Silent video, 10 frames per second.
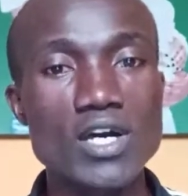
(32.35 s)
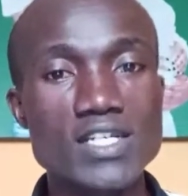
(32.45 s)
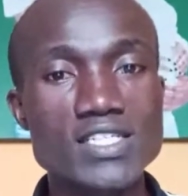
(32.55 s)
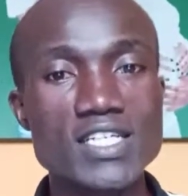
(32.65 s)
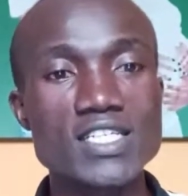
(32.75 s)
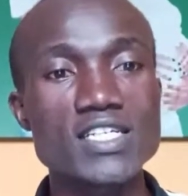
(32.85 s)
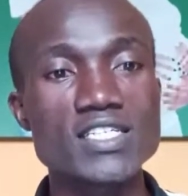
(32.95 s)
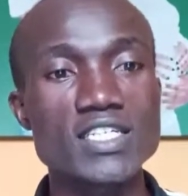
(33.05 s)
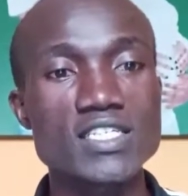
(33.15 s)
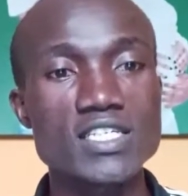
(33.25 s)
as tested in
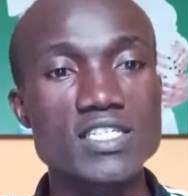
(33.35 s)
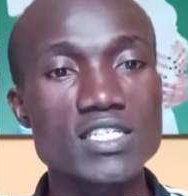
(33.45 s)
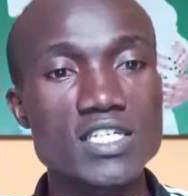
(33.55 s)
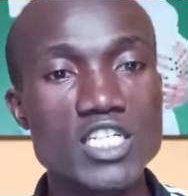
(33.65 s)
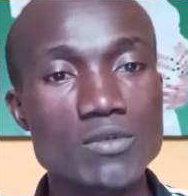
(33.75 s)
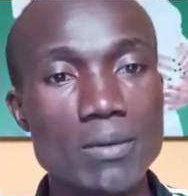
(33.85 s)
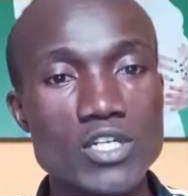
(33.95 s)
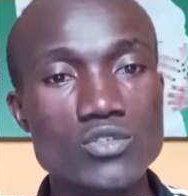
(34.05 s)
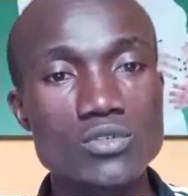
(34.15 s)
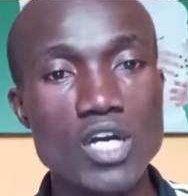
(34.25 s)
KCSE English paper
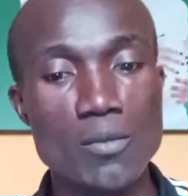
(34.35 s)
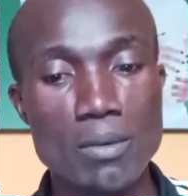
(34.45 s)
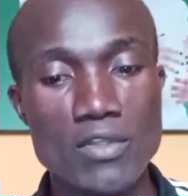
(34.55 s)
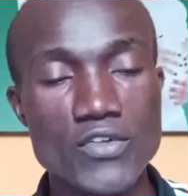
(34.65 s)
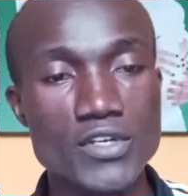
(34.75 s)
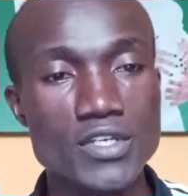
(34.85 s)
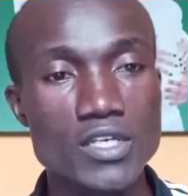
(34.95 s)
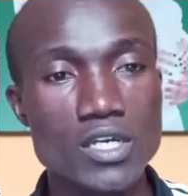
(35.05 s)
2 and paper 3.